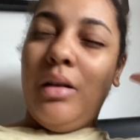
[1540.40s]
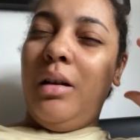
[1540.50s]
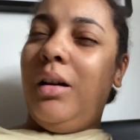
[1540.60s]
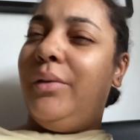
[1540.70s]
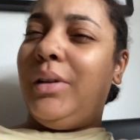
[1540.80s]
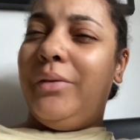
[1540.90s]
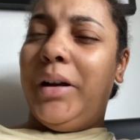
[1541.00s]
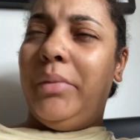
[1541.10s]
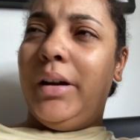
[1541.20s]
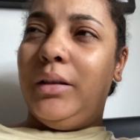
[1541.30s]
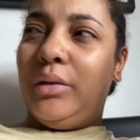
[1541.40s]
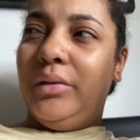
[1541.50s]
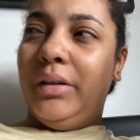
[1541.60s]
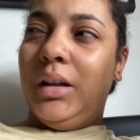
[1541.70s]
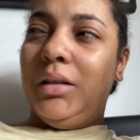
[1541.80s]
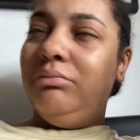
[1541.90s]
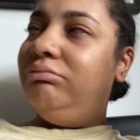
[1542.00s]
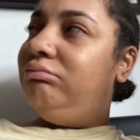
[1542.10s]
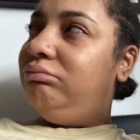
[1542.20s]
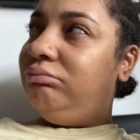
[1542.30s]
after i've had my iced coffee
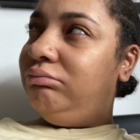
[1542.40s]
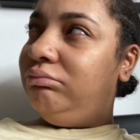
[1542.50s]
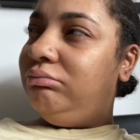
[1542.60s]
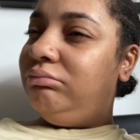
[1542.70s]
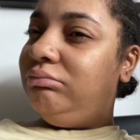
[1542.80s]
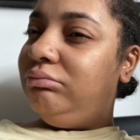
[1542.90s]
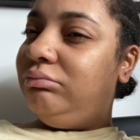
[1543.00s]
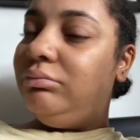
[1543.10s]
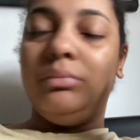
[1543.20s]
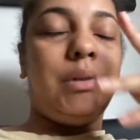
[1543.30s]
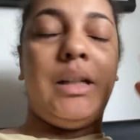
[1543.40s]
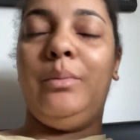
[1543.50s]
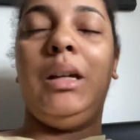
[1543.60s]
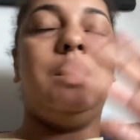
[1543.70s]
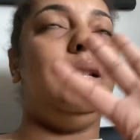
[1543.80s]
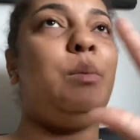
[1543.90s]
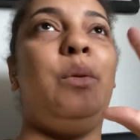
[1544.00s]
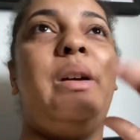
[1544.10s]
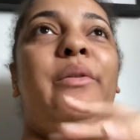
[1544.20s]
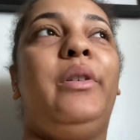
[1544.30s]
doesn't make sense but
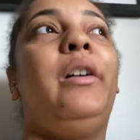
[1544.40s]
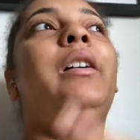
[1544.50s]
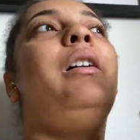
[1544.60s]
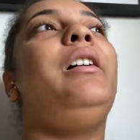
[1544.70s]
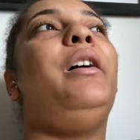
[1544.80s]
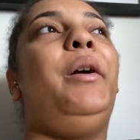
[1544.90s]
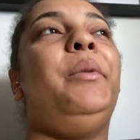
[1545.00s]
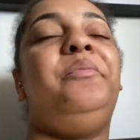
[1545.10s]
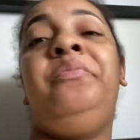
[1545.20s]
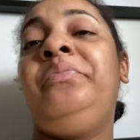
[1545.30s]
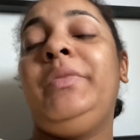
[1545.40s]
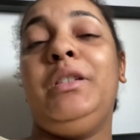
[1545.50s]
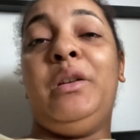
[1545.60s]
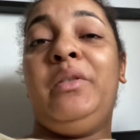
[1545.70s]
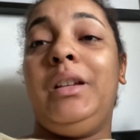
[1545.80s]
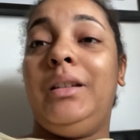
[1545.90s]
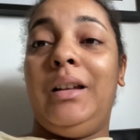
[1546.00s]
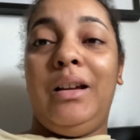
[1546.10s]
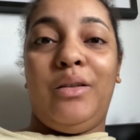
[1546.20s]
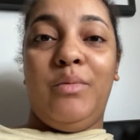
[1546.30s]
whatever um don't forget to
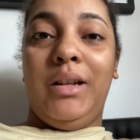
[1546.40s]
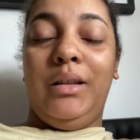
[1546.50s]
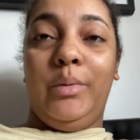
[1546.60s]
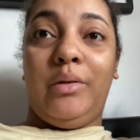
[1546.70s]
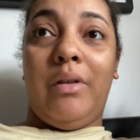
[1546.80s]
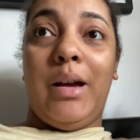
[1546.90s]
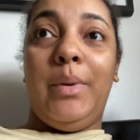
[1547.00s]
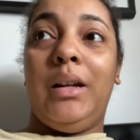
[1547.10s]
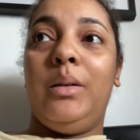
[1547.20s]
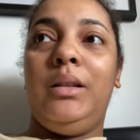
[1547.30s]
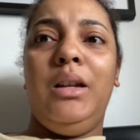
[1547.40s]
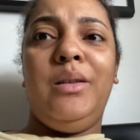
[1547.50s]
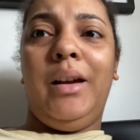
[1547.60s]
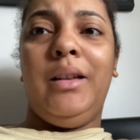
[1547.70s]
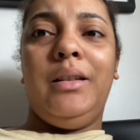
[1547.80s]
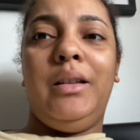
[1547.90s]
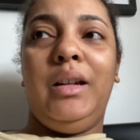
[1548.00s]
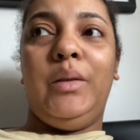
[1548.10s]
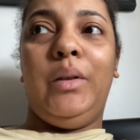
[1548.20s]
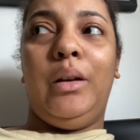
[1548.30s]
like comment and subscribe and i'll see you guys in the
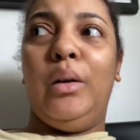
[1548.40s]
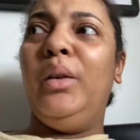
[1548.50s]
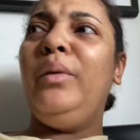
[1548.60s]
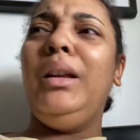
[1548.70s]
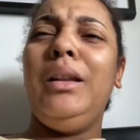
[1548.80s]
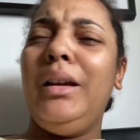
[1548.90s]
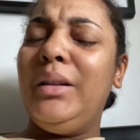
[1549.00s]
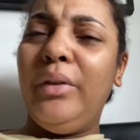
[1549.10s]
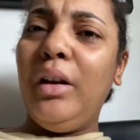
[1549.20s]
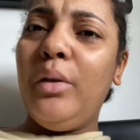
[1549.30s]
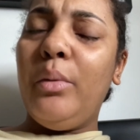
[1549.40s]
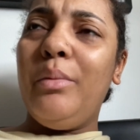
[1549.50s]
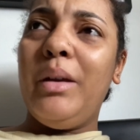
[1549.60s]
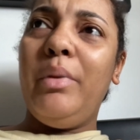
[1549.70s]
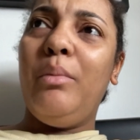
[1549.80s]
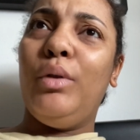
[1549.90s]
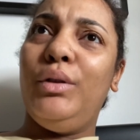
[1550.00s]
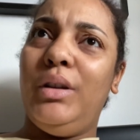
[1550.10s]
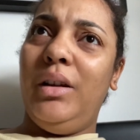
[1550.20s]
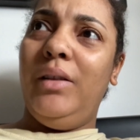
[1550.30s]
next video hopefully the next video will be a bit more
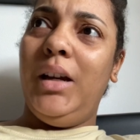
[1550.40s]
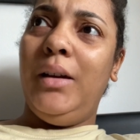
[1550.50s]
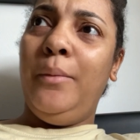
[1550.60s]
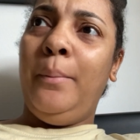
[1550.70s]
cheery